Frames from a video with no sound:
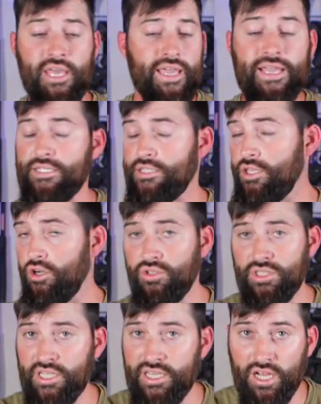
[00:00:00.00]
It's no
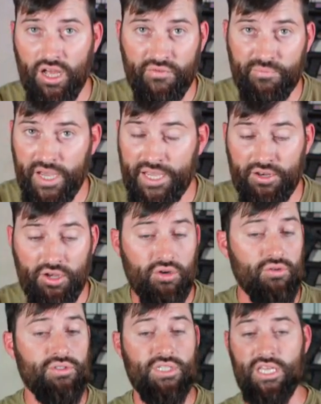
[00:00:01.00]
skin off my
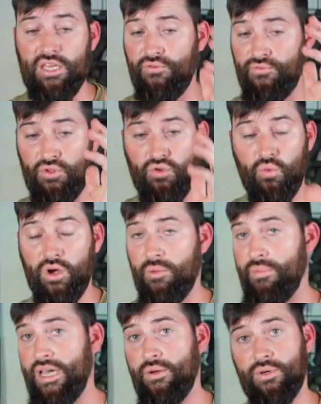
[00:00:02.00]
nose if you want to
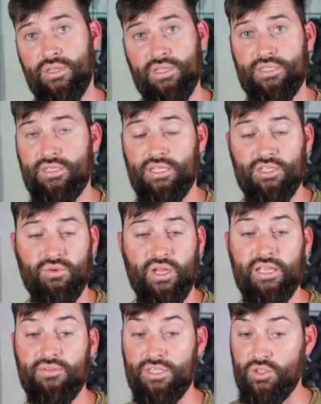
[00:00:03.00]
buy one of these things,
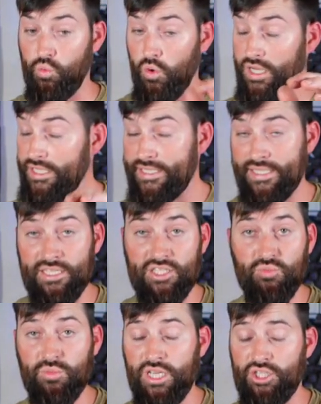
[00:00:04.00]
right? This was sent
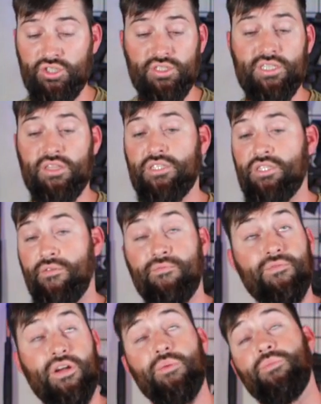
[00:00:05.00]
to me. I should have said this in the
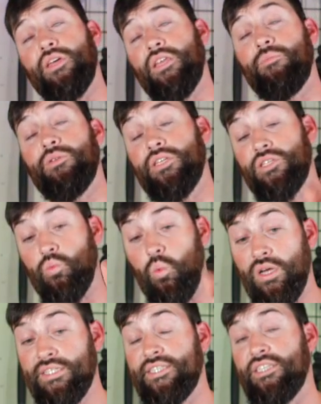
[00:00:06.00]
very beginning, but this
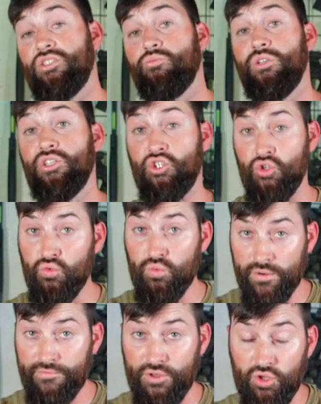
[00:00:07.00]
was sent to me to
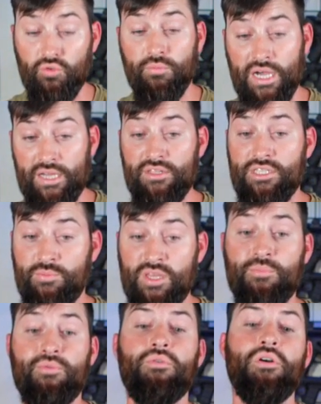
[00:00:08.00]
review by these
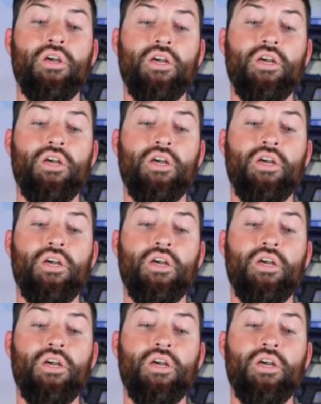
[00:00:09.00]
people.